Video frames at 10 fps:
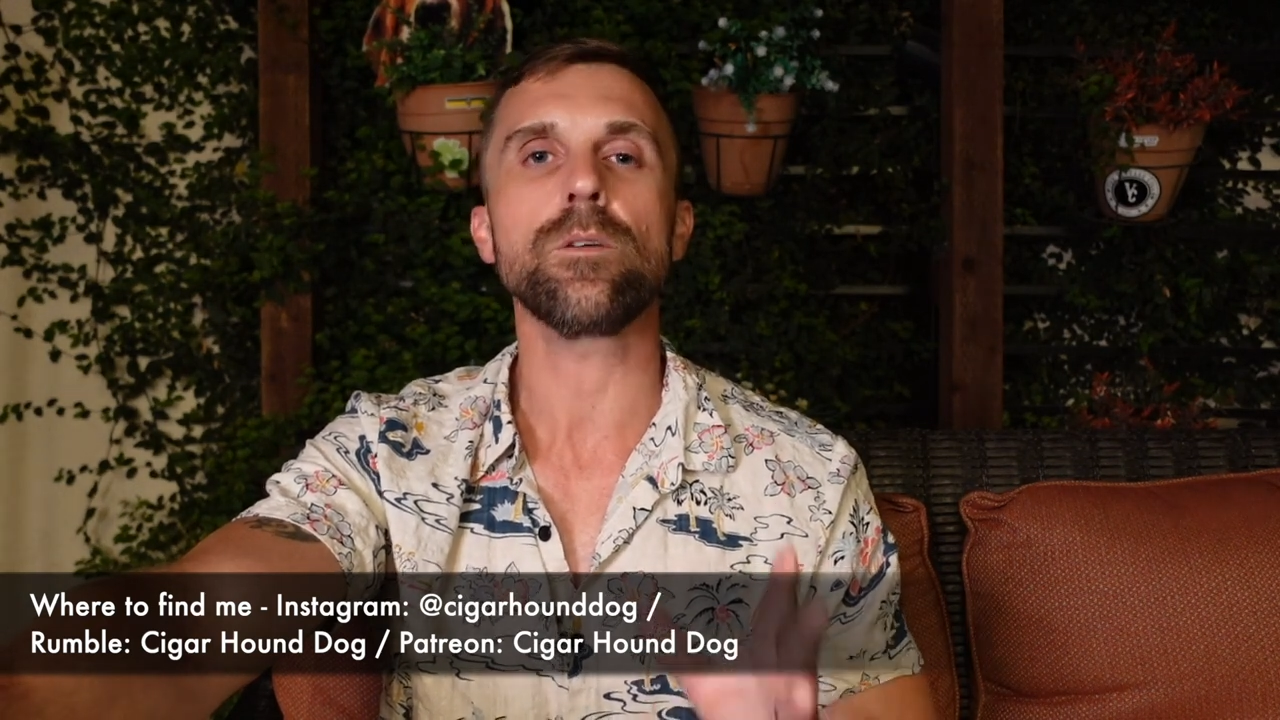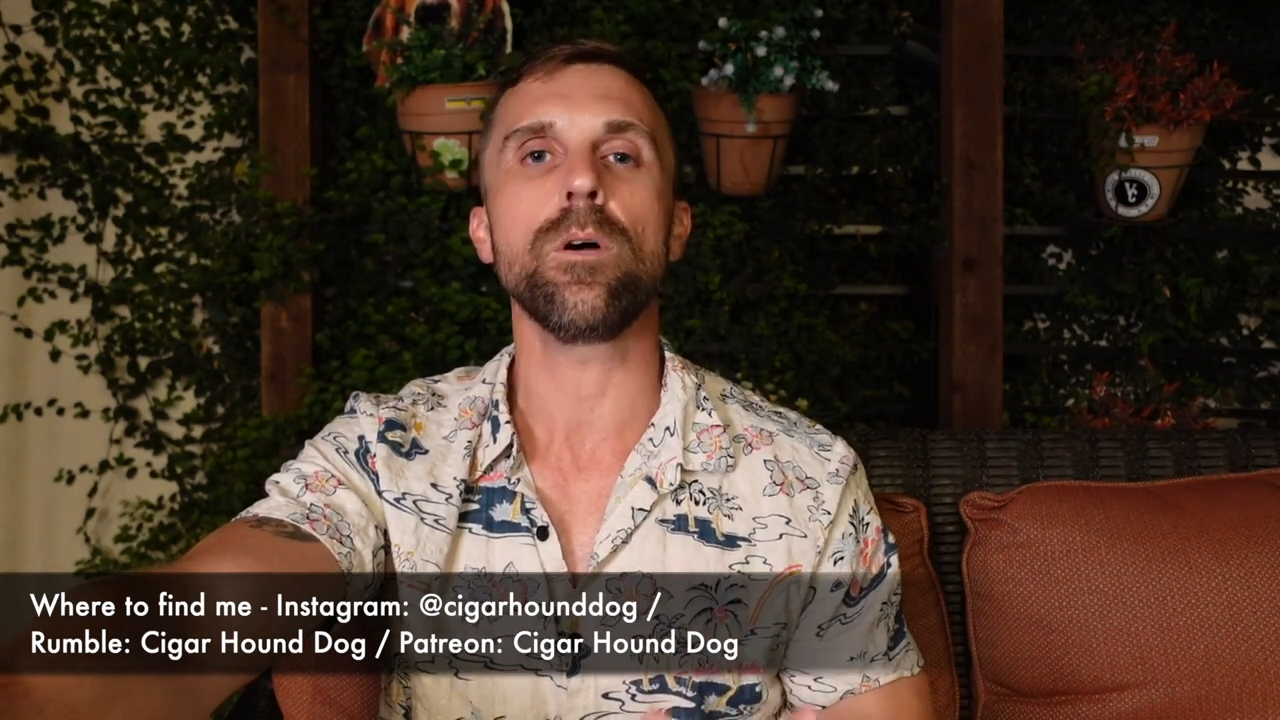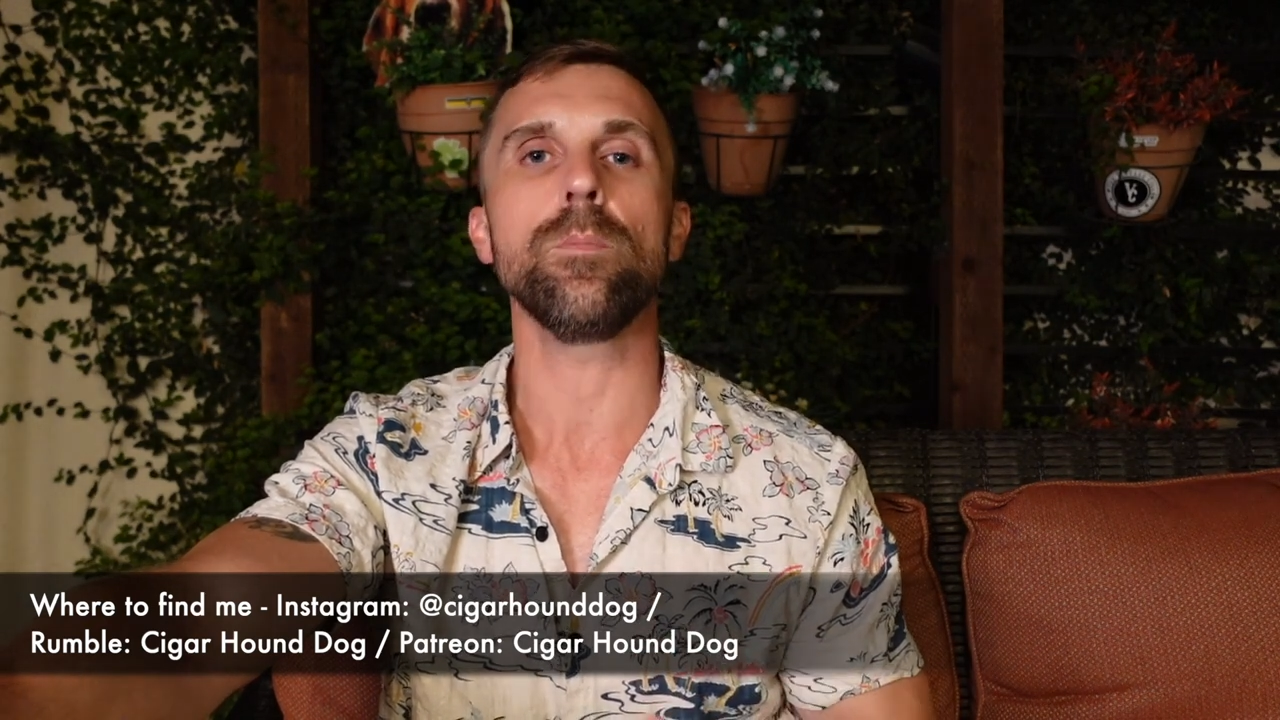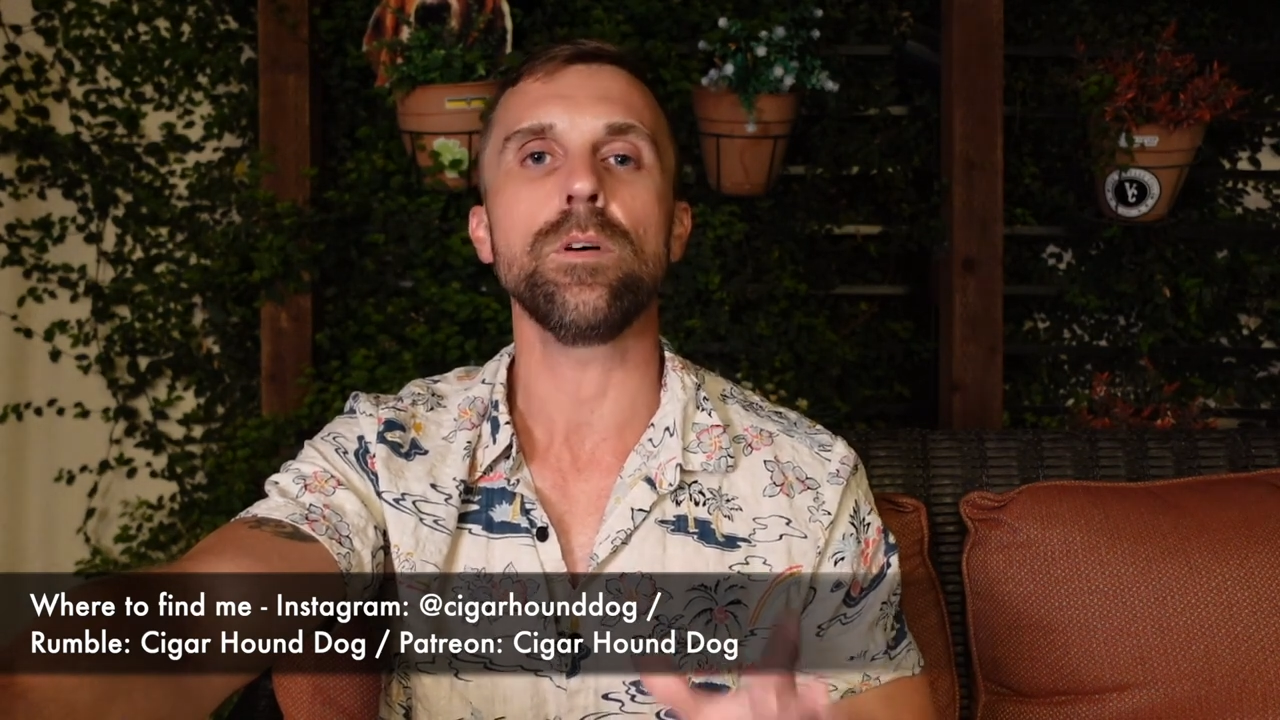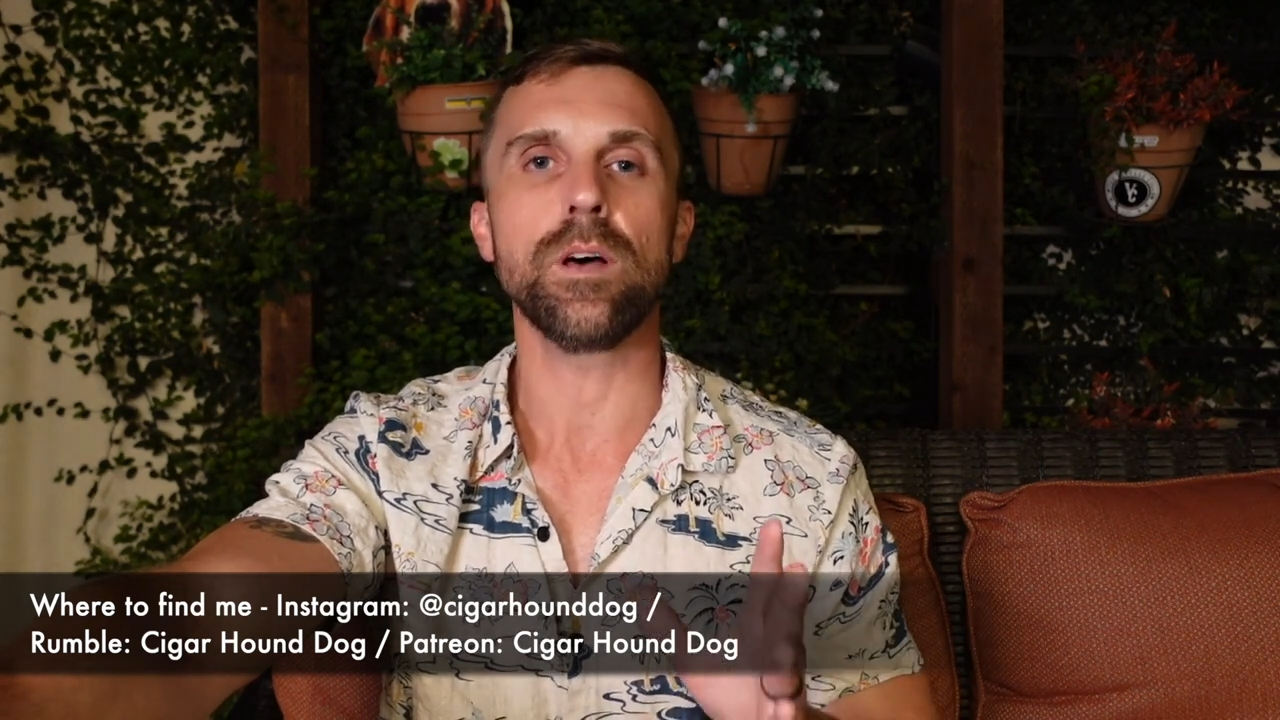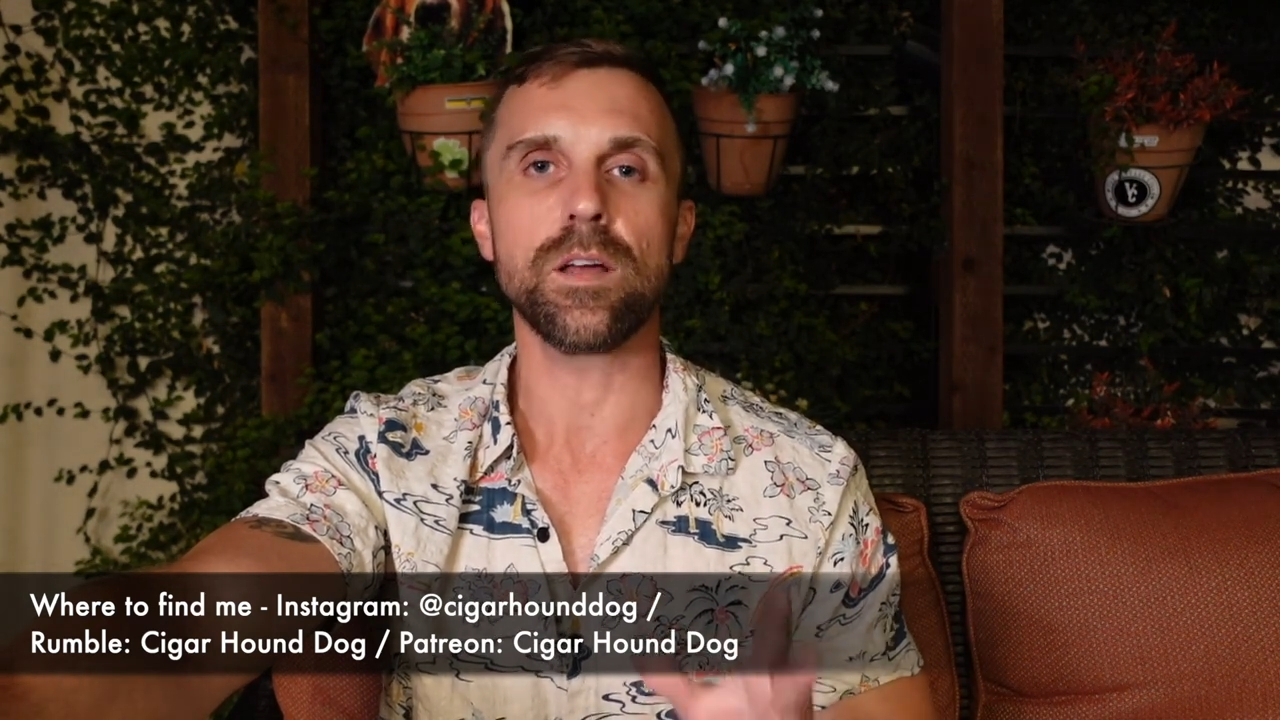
Rumble and